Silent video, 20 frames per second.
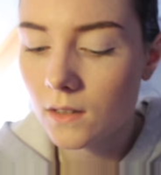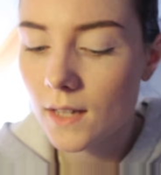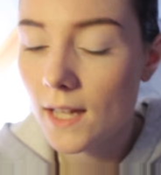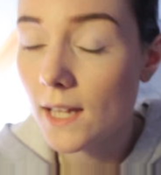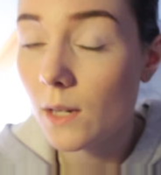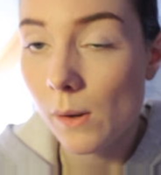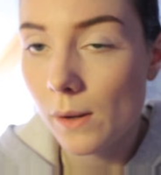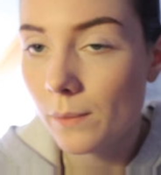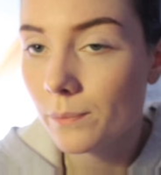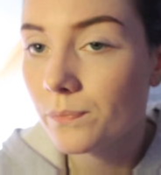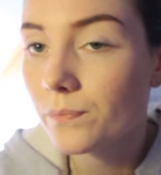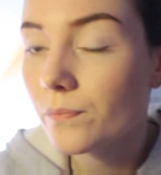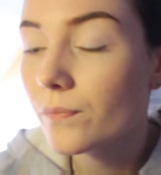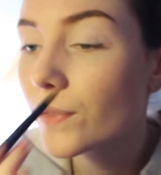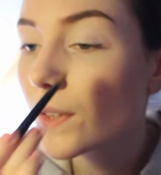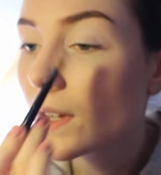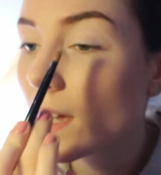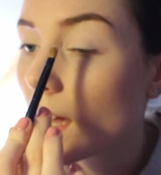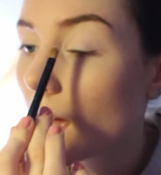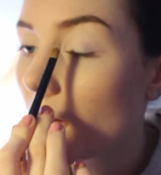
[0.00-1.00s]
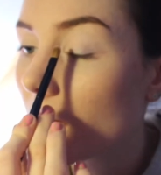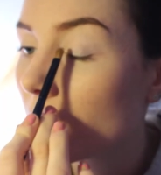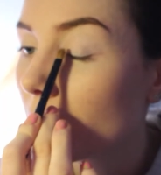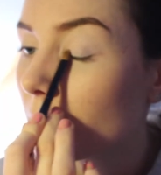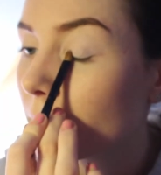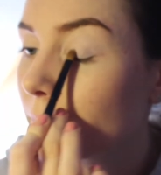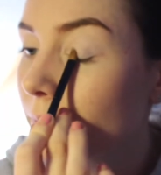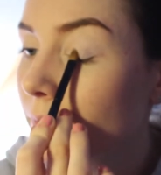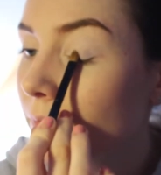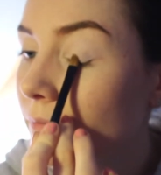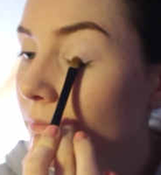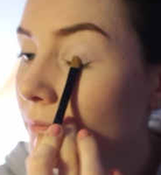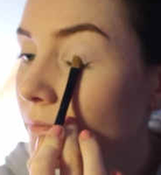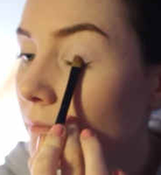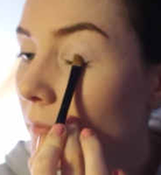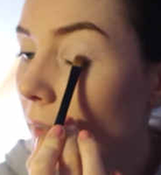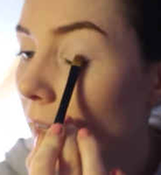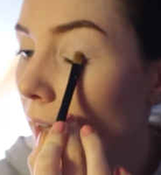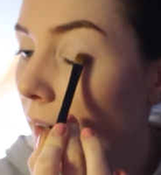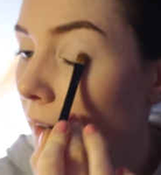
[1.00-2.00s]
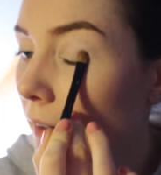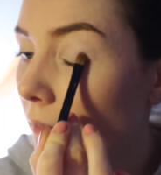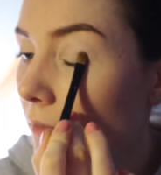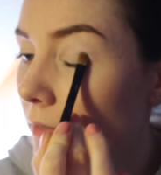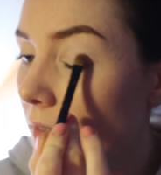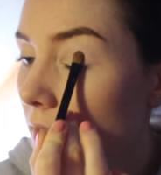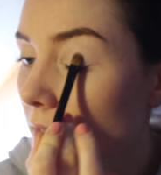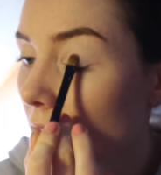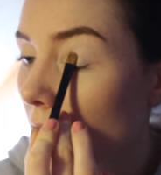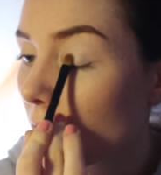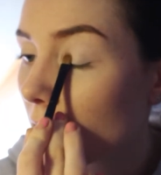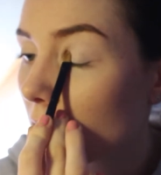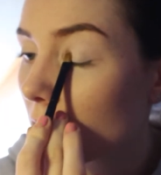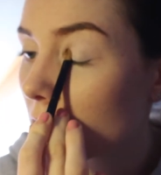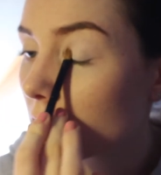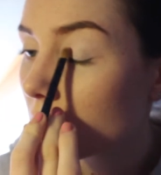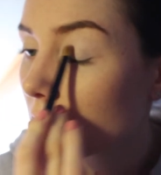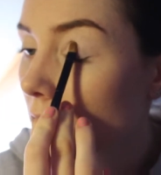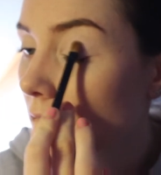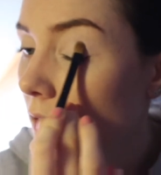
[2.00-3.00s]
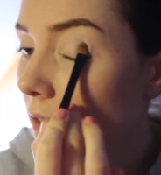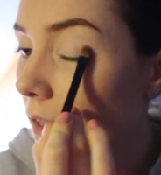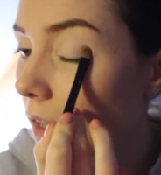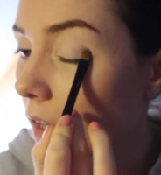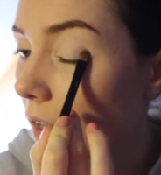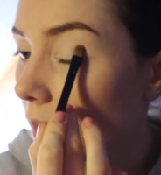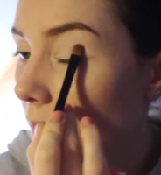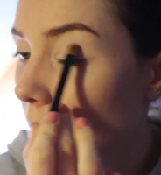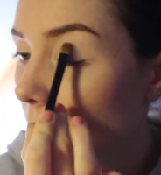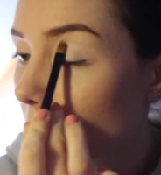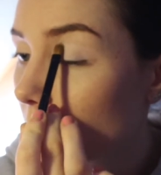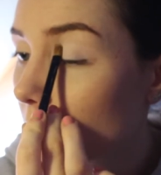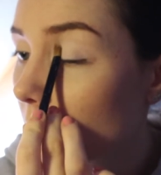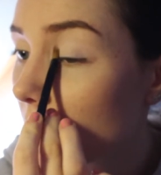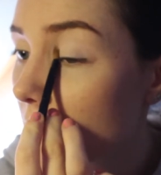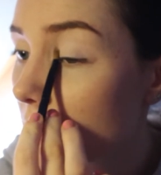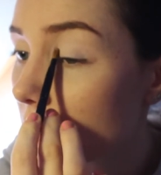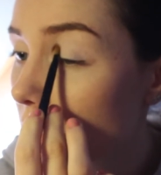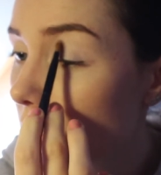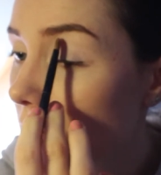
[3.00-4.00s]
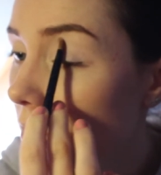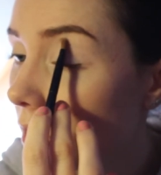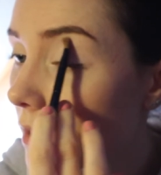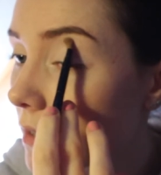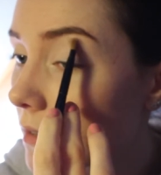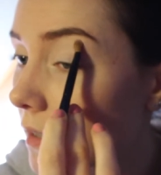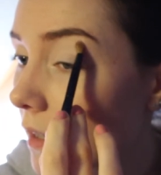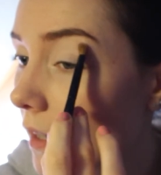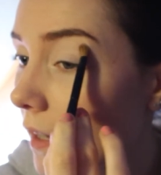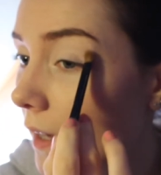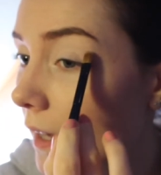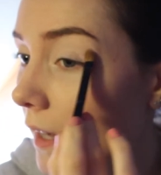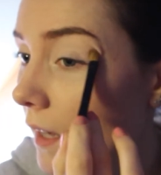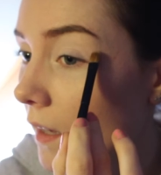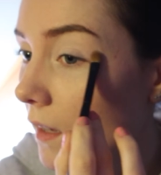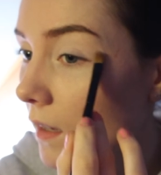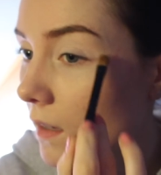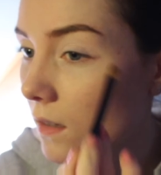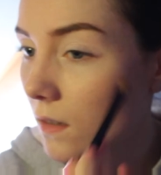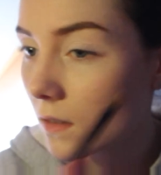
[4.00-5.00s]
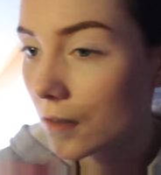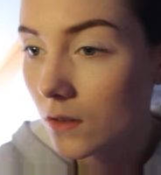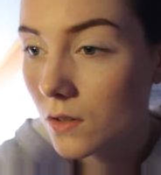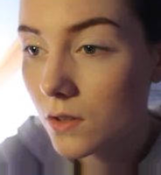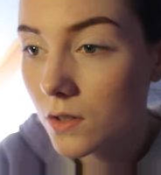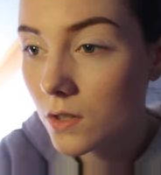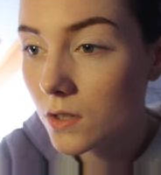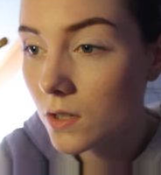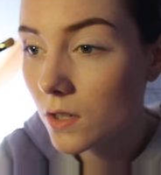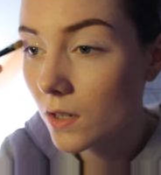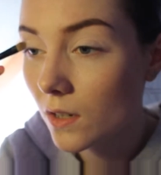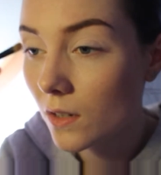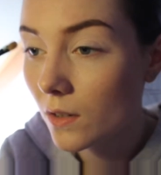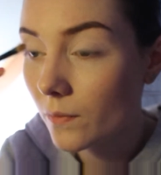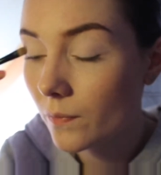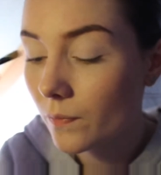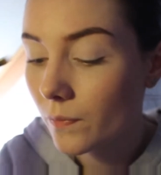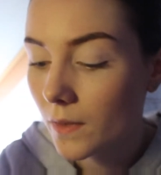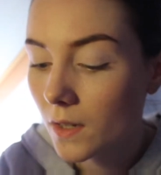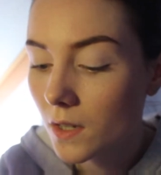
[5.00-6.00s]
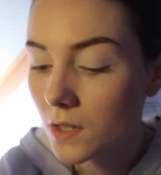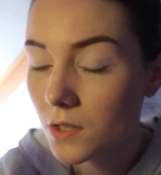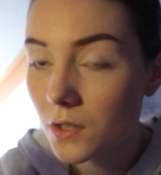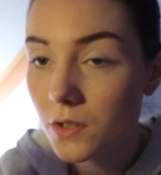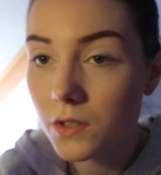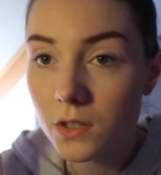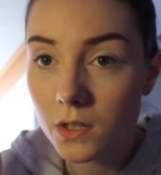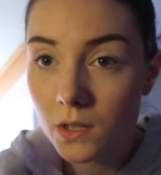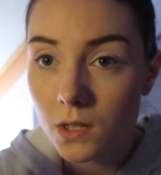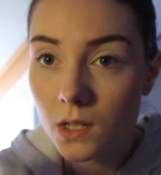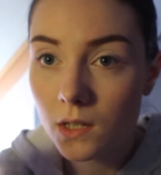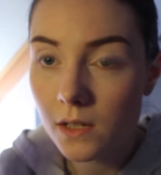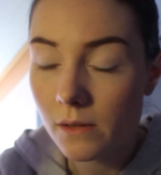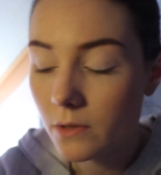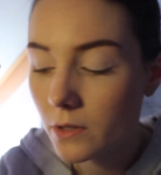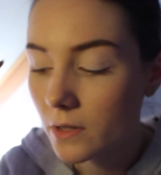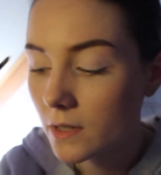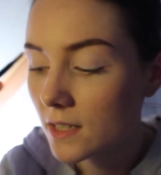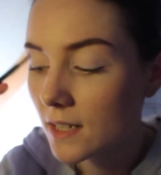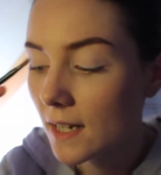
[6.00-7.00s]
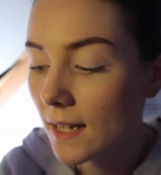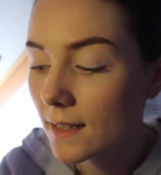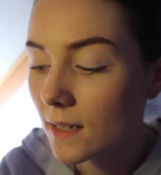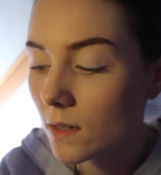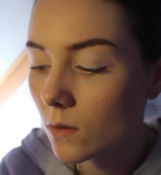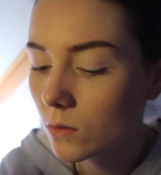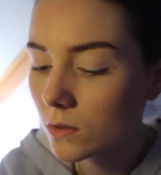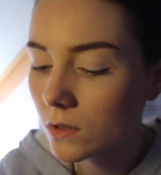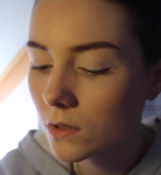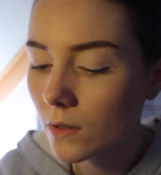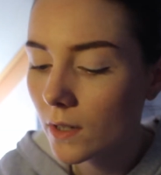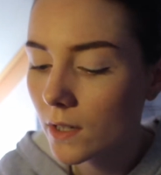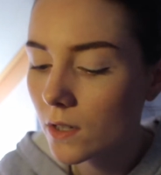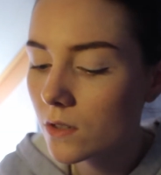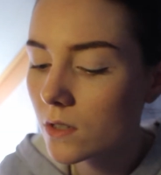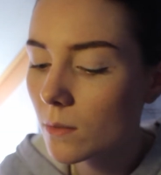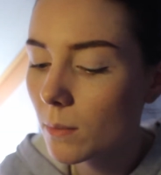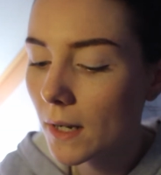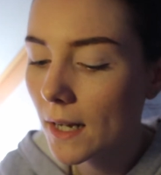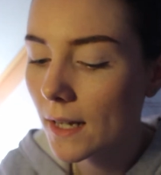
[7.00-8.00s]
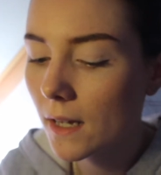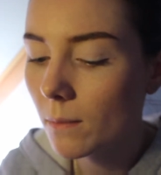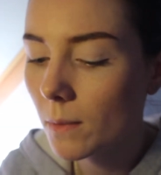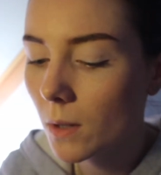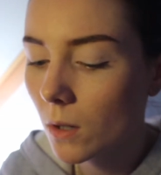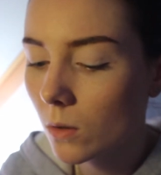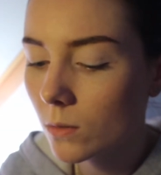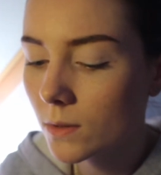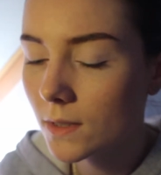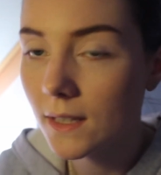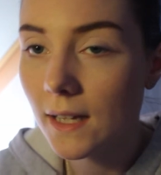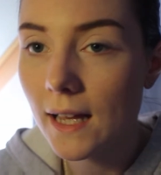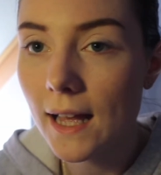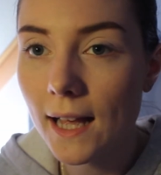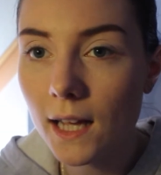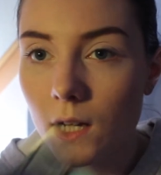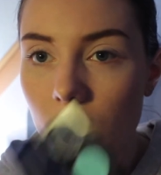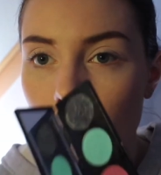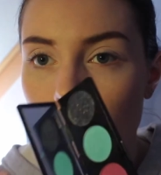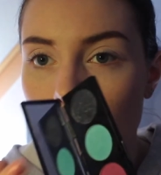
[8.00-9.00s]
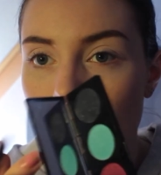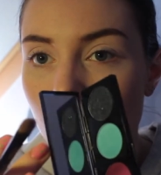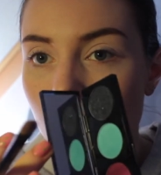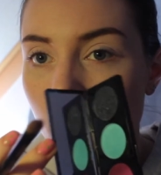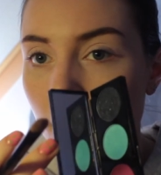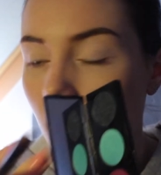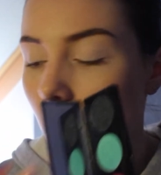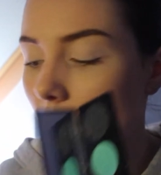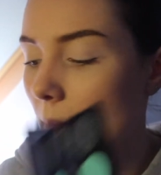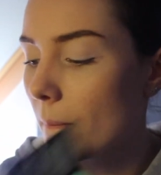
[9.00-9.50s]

Anyway, um, yeah, I love this colour. Um, yeah, there's two looks that I used to do. So I used to do the look I'm doing today, and then also I used to play up a lot with the aqua